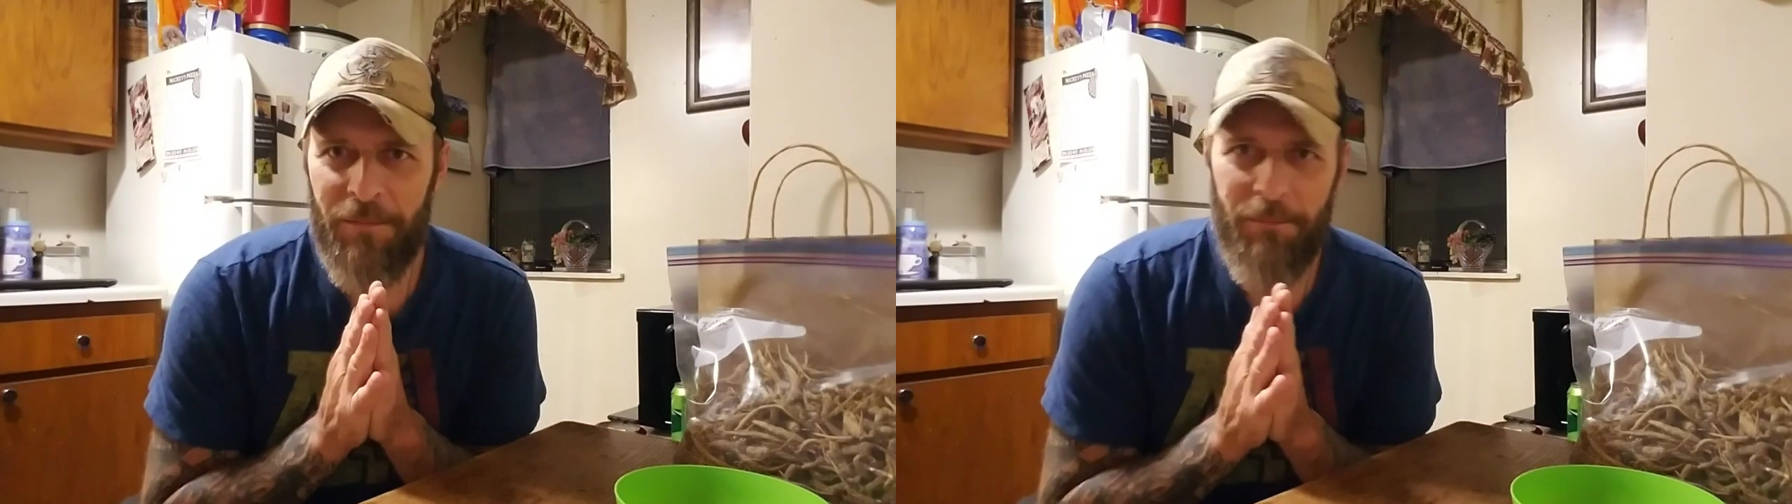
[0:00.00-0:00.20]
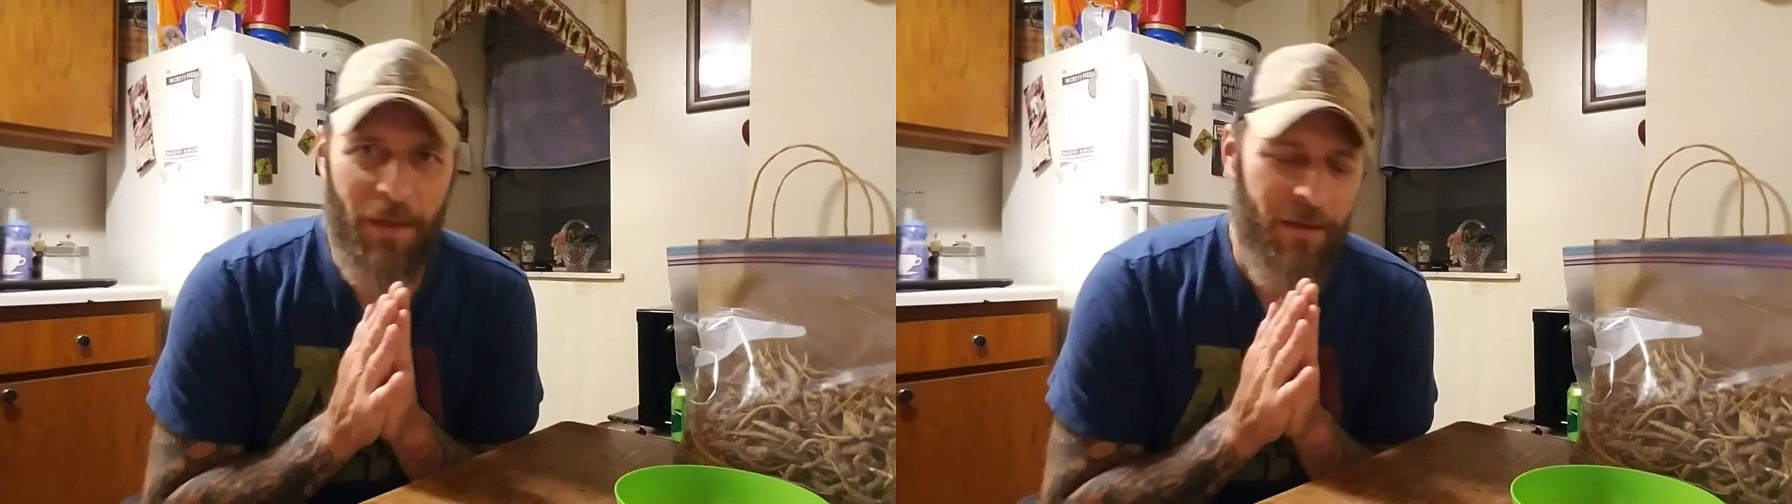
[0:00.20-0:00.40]

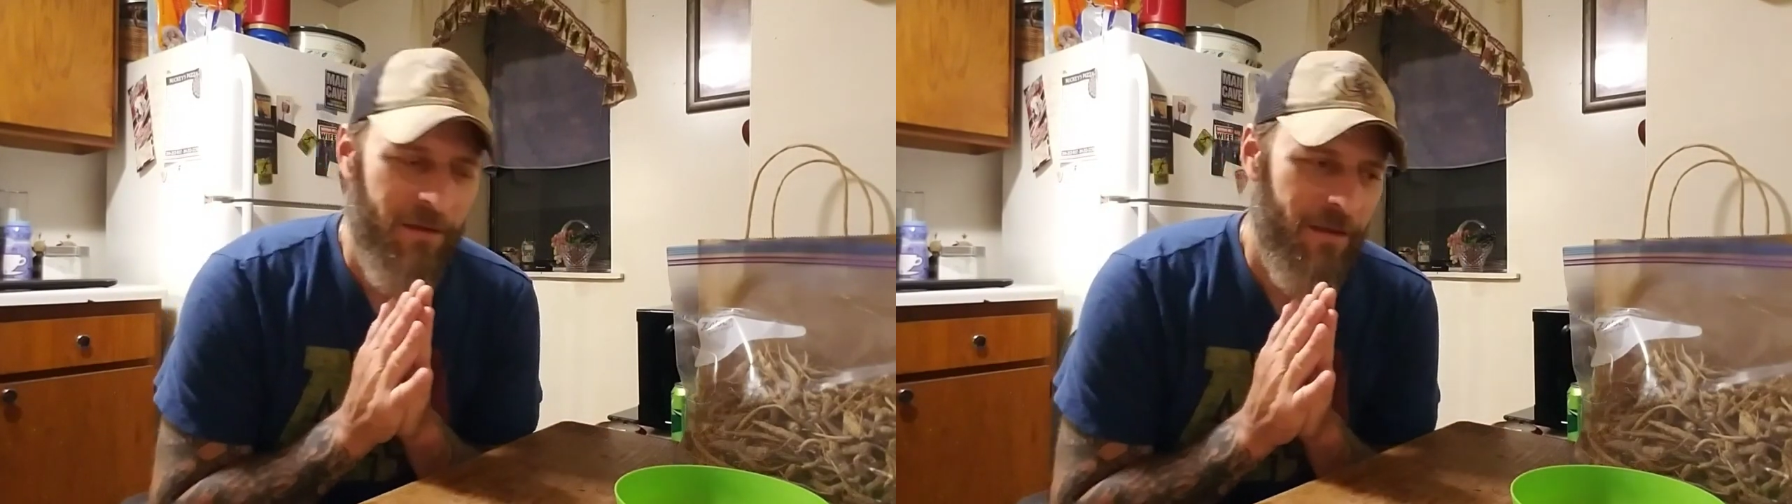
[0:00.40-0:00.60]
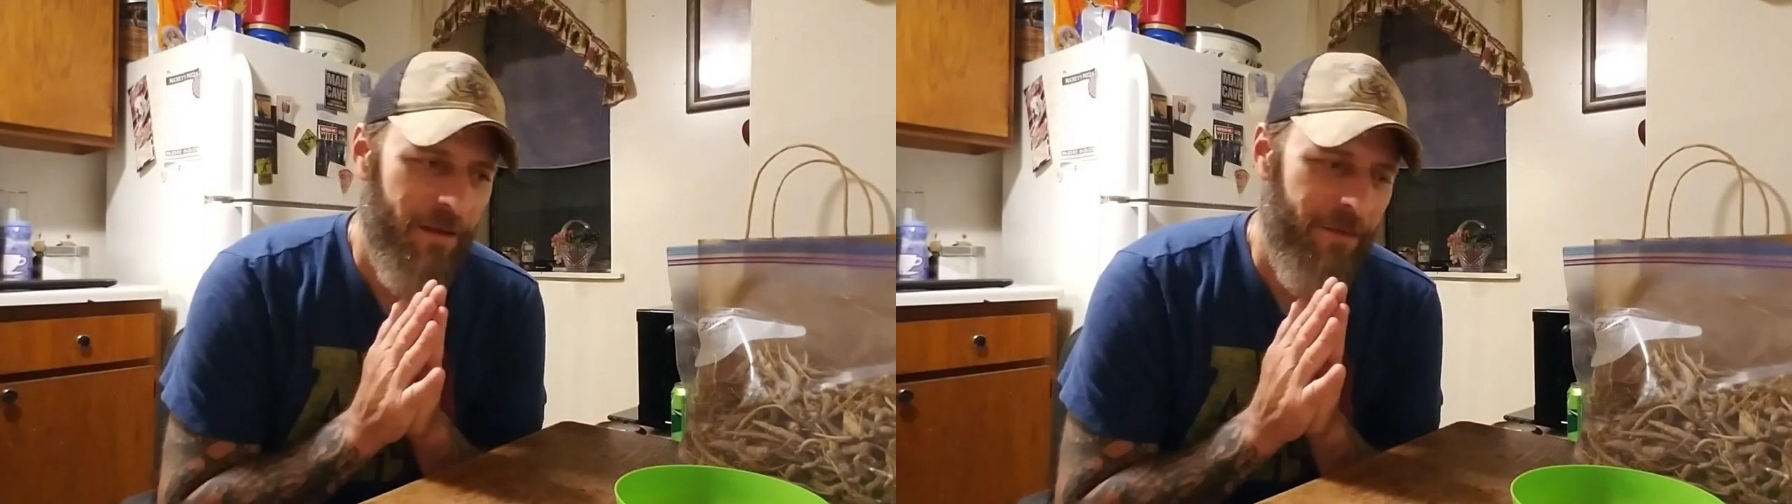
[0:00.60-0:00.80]

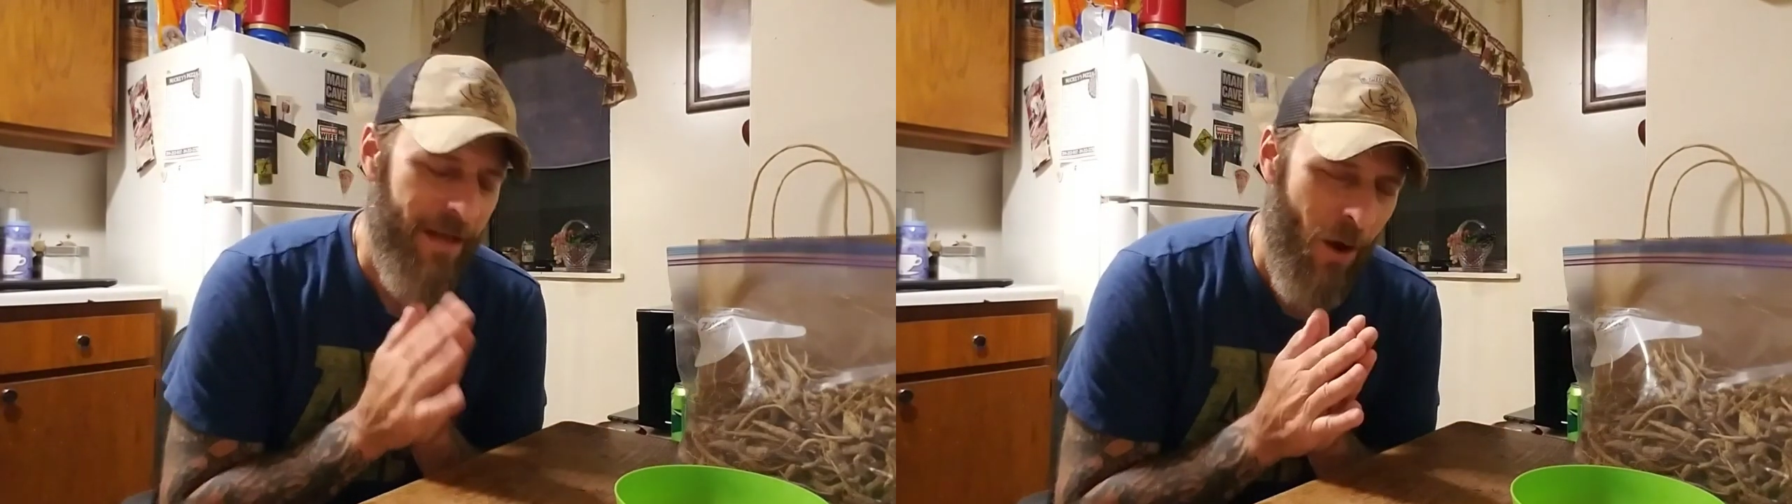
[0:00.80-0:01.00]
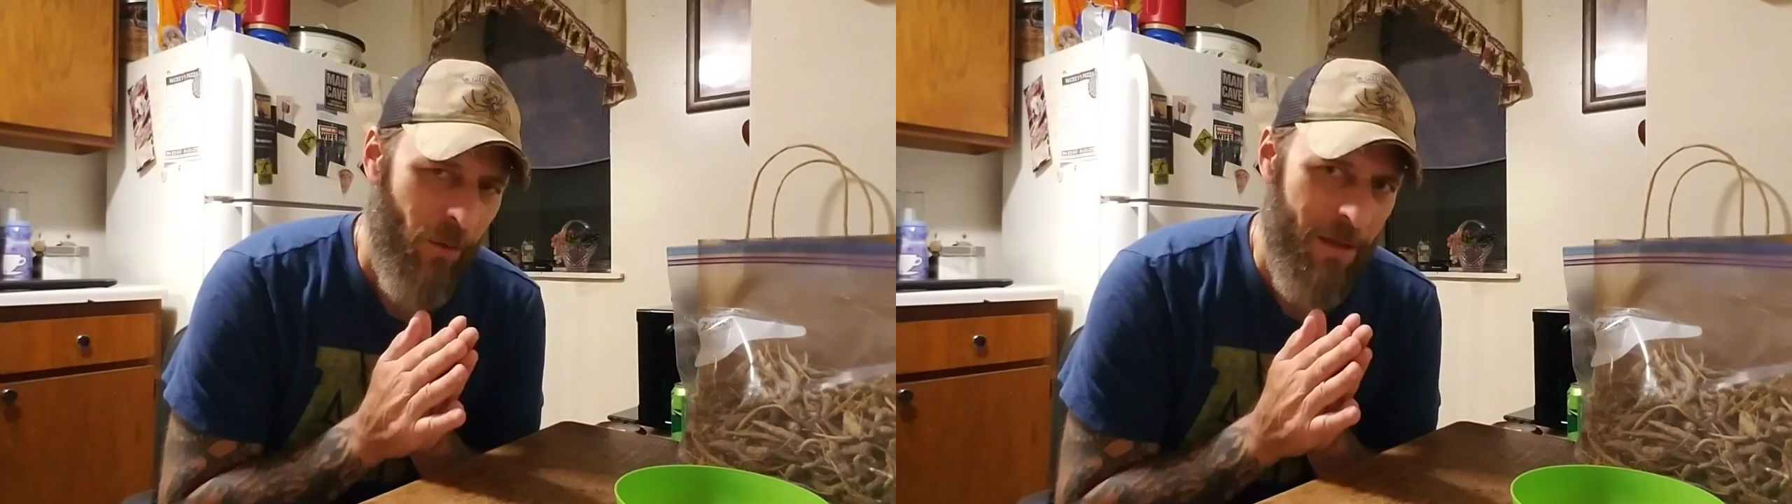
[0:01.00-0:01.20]
But if he
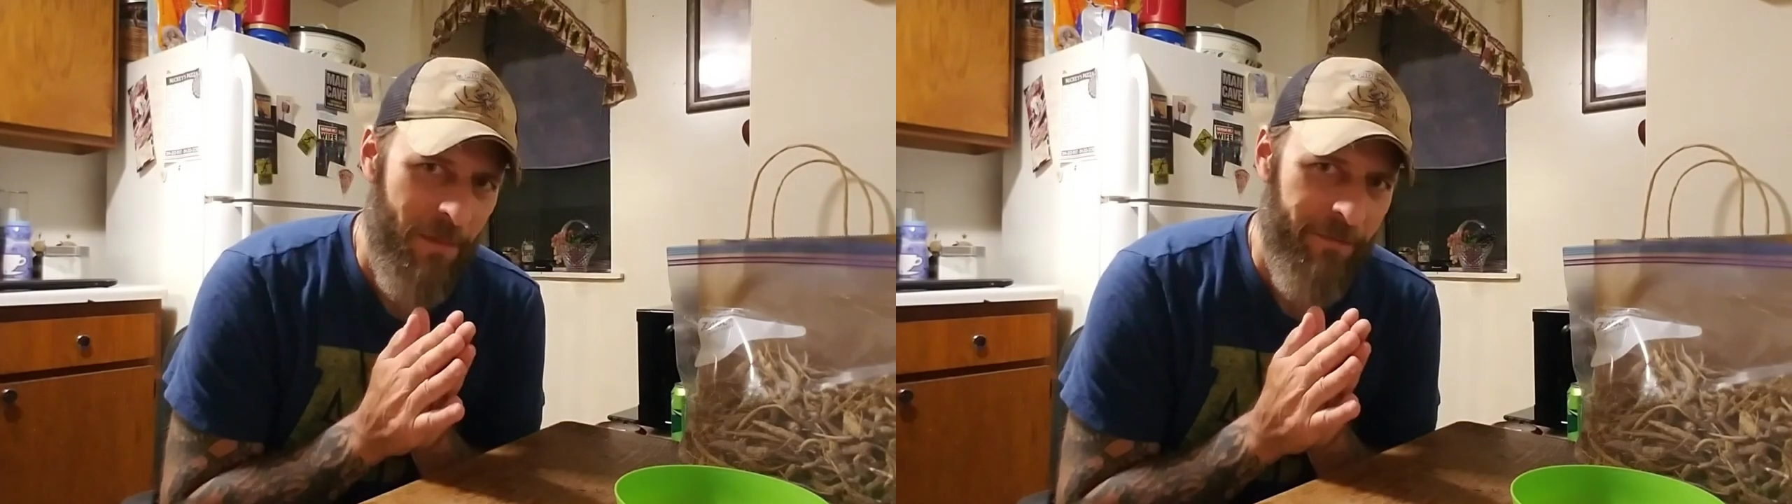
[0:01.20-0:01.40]
don't let me